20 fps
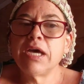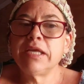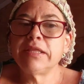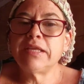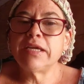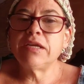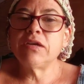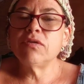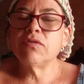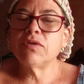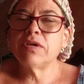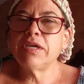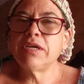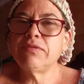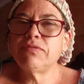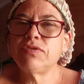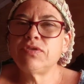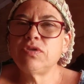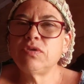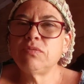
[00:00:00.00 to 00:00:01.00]
They don't
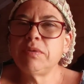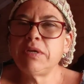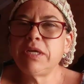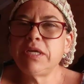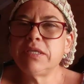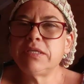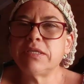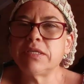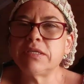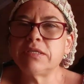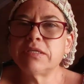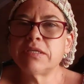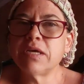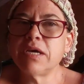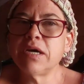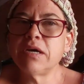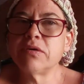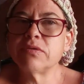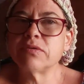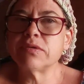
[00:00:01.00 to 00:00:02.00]
give too many
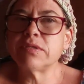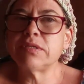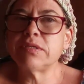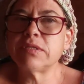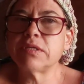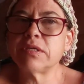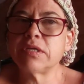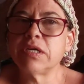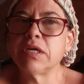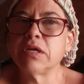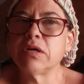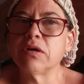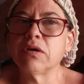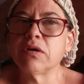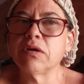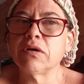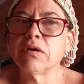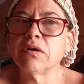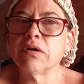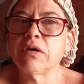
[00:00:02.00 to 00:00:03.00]
discounts
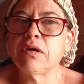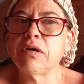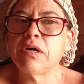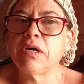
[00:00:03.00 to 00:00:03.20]
here